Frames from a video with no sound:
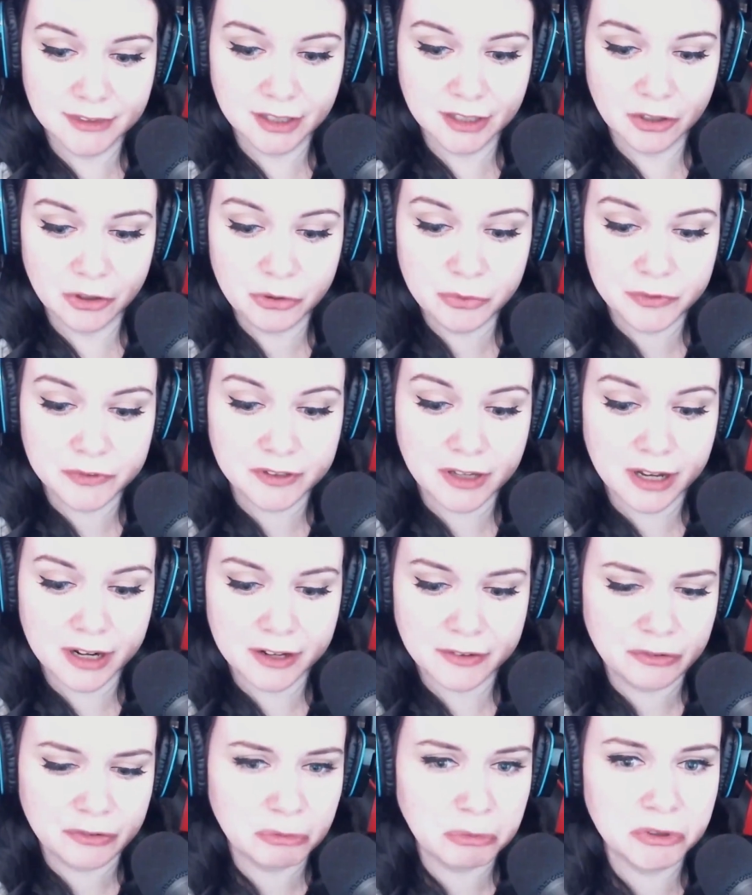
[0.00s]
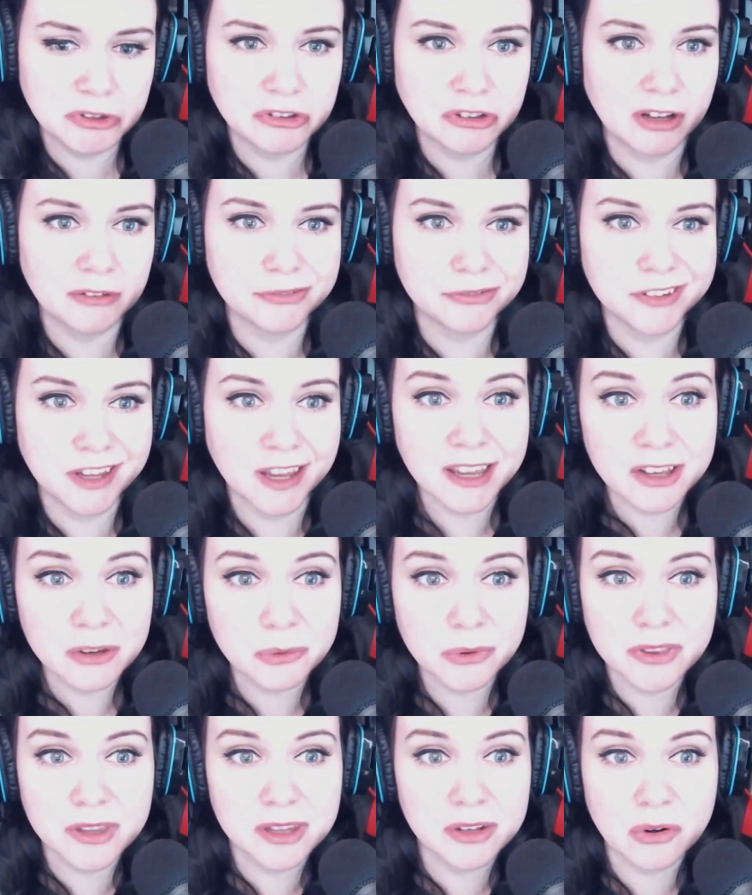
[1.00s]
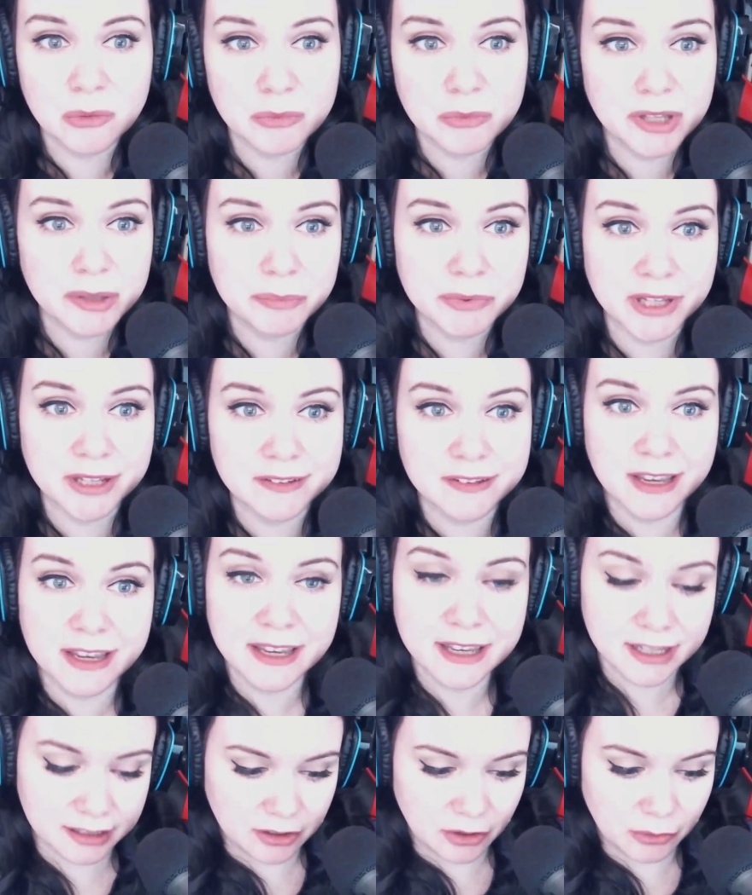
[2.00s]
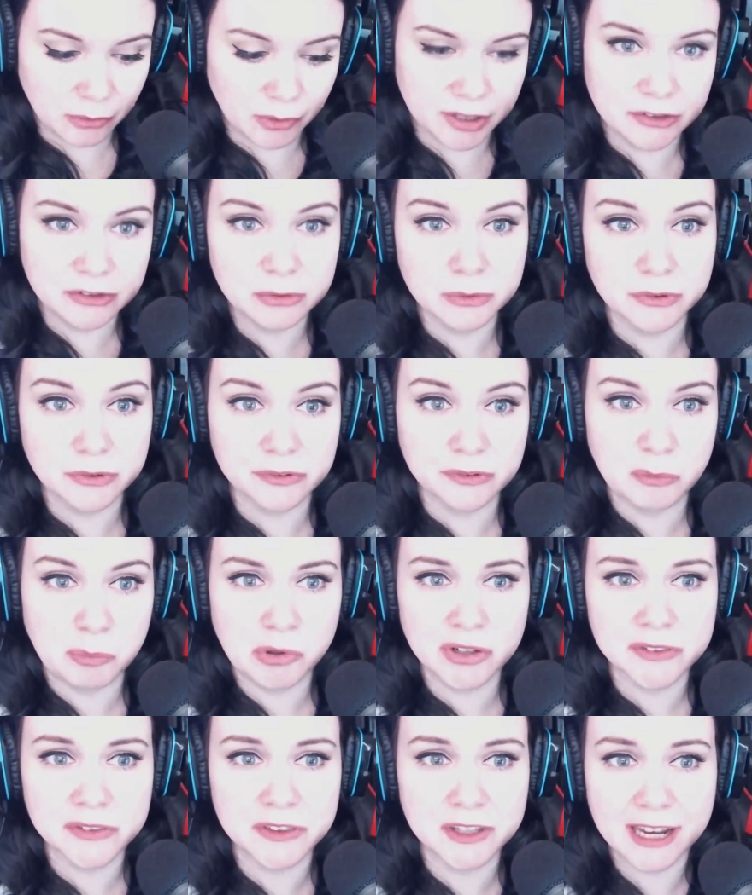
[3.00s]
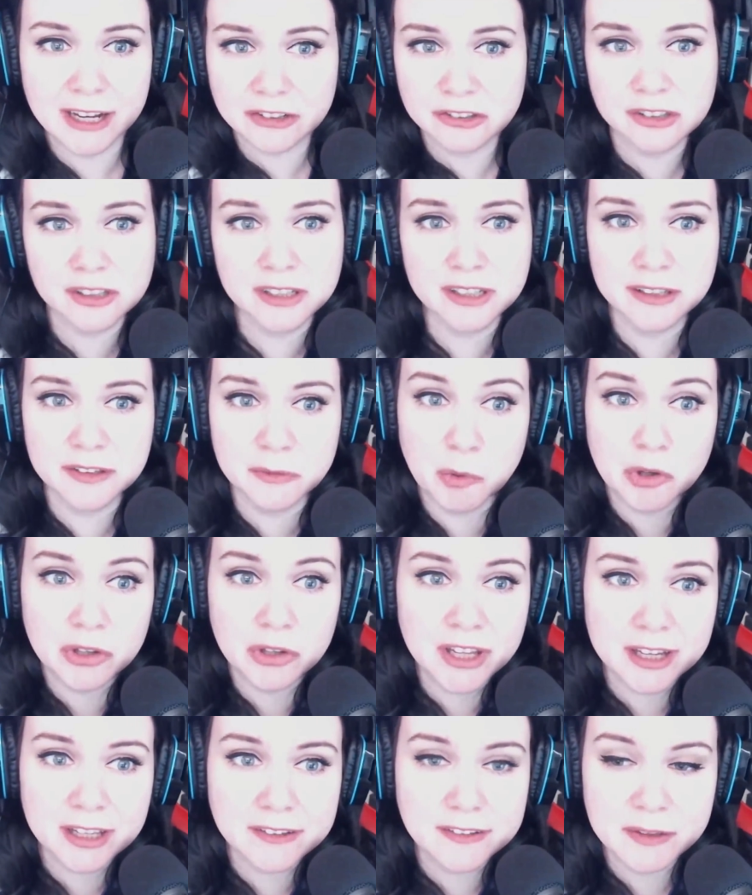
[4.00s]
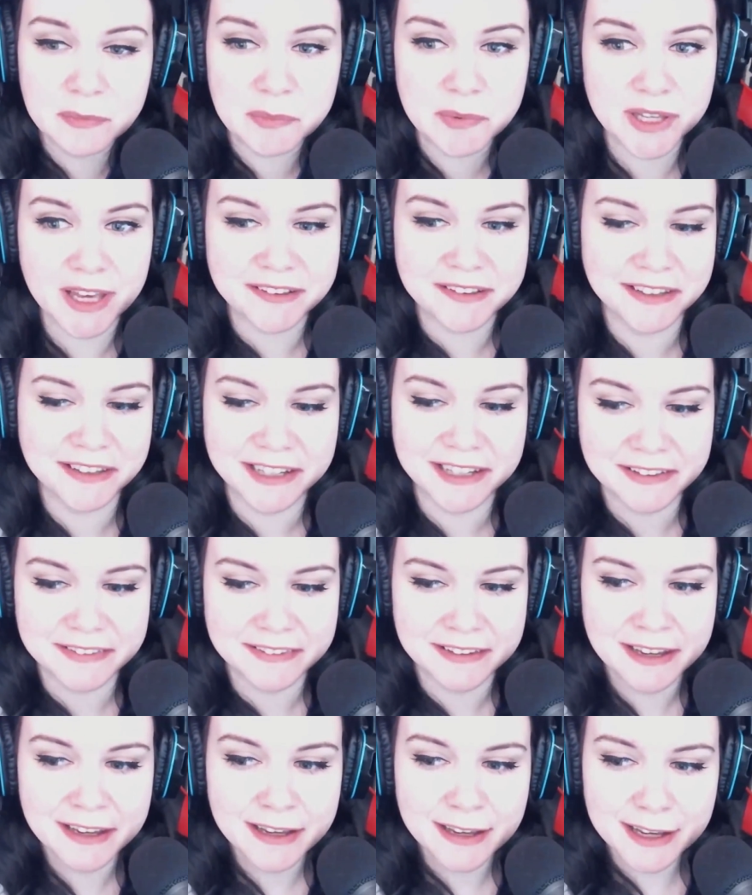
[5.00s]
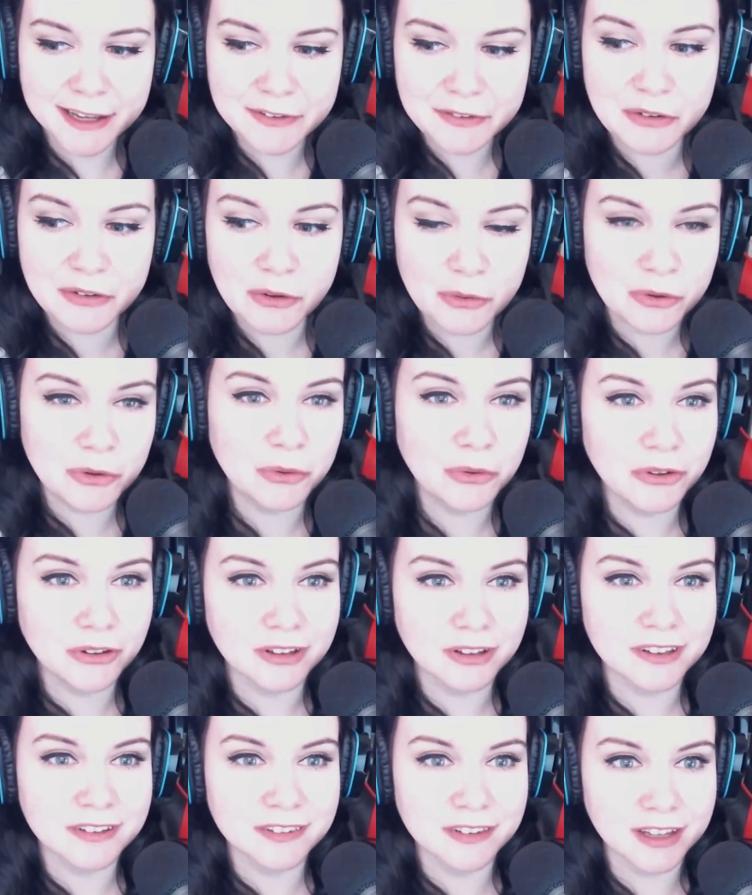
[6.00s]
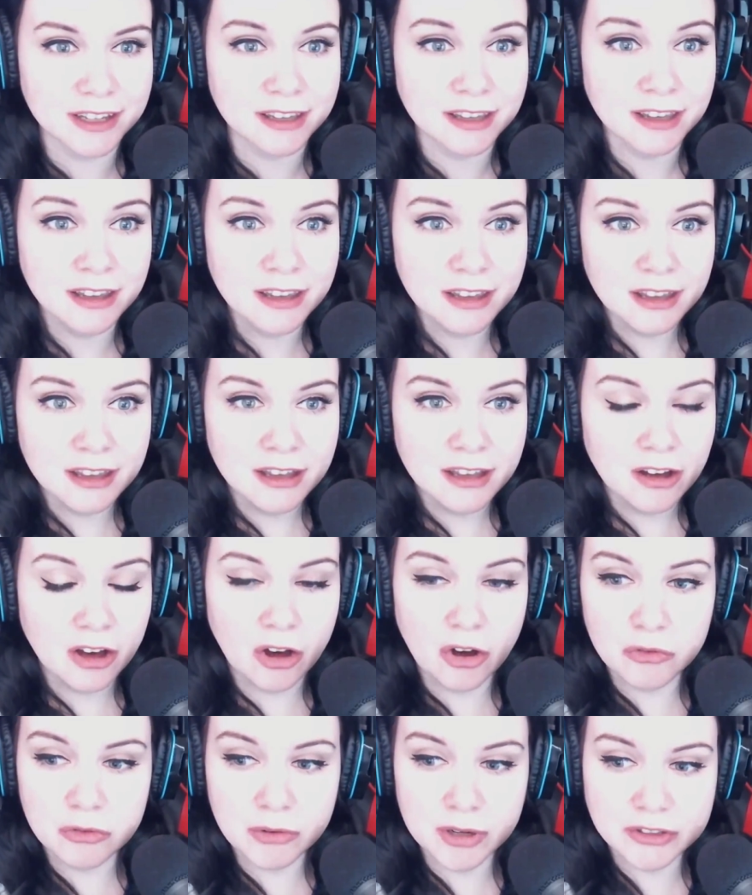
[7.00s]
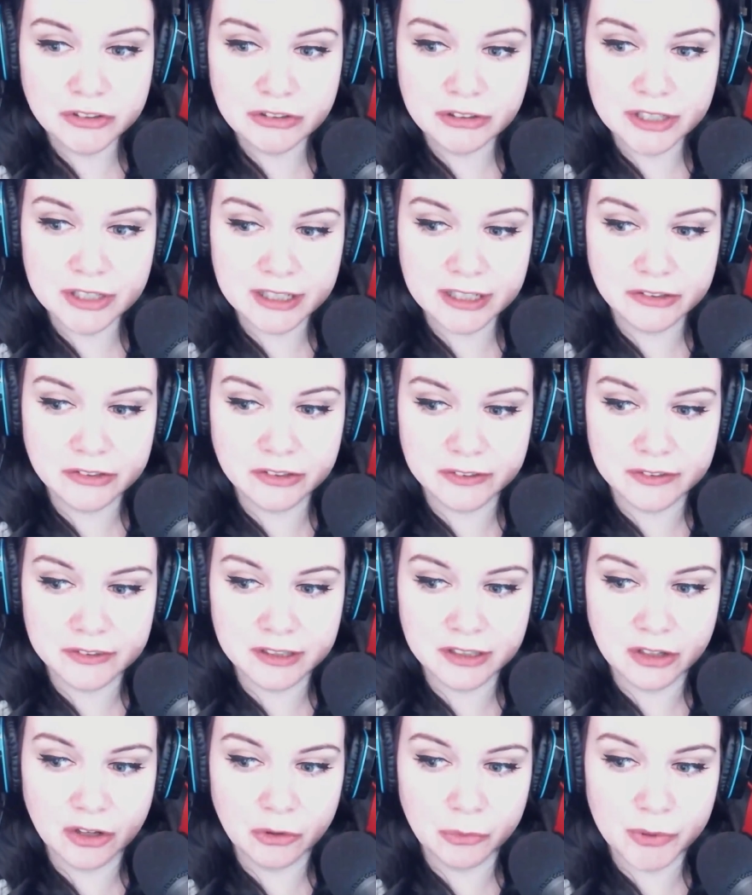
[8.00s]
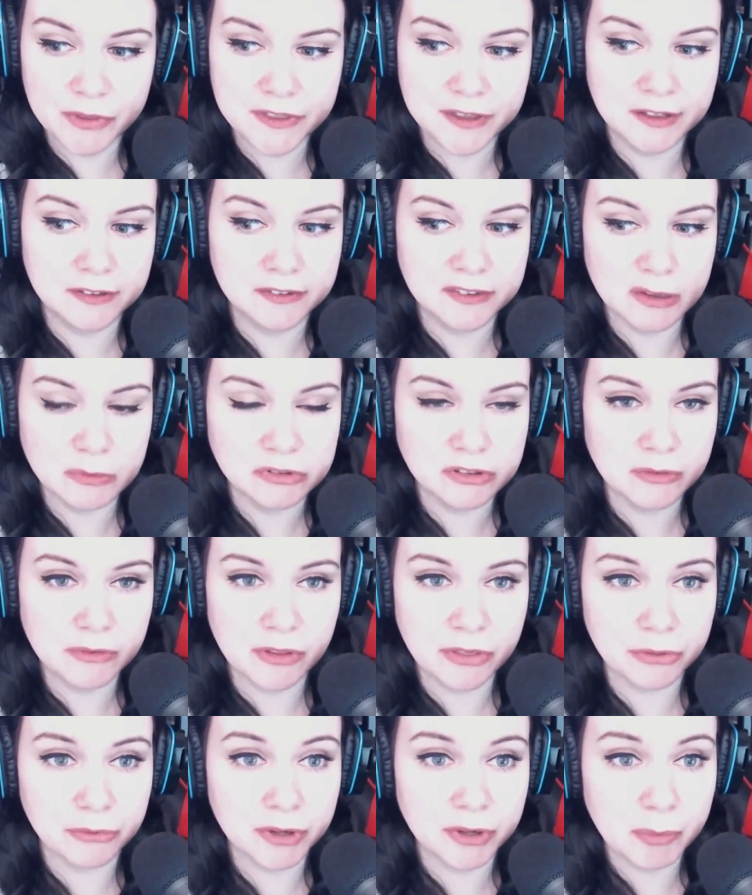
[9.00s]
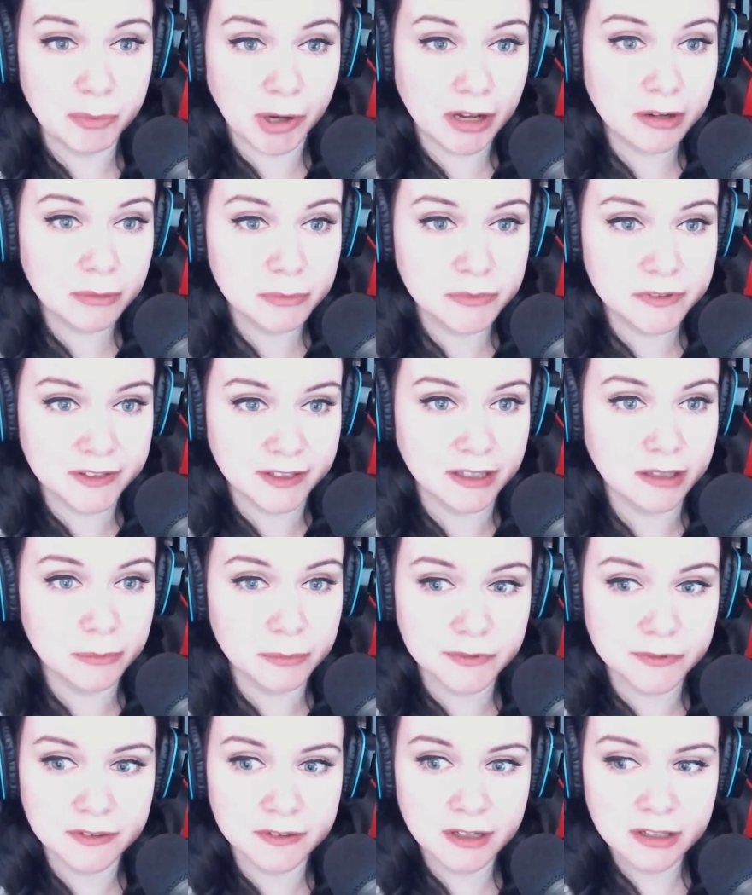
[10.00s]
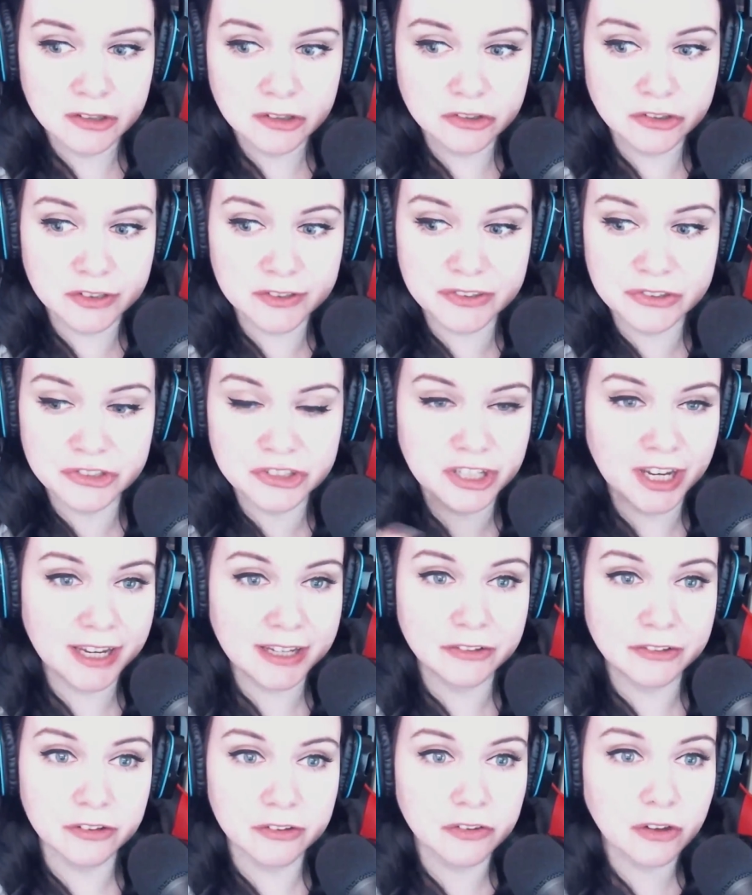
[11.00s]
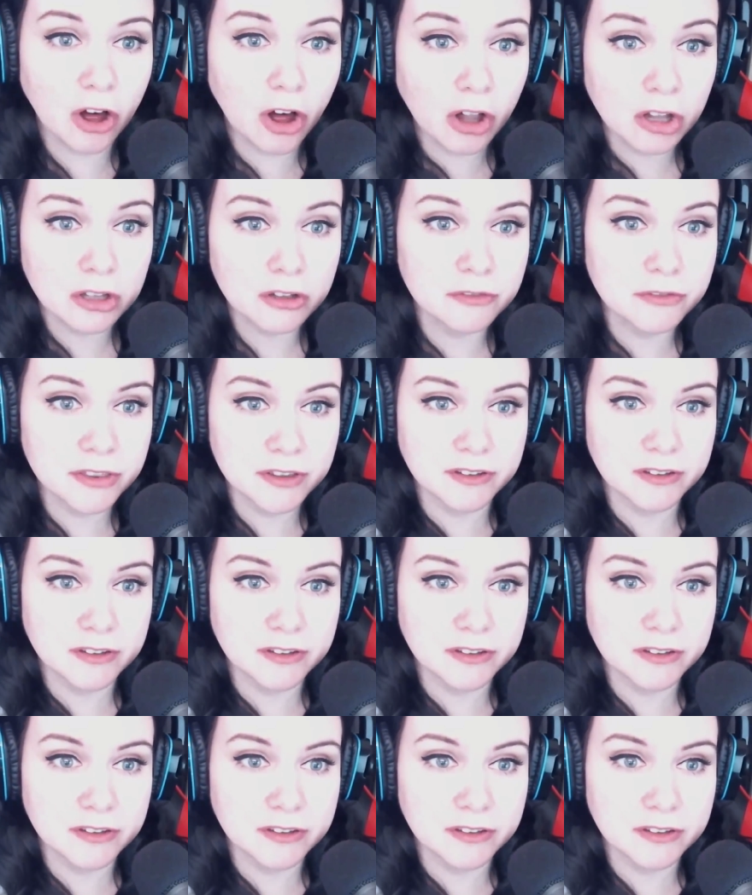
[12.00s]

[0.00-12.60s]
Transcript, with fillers: who's got to switch off tank when they normally play tank and go on to a support that actually is more like a DPS. Like it's it's so cool because like Overwatch League just you know with the exception of the three bottom teams just changes all of the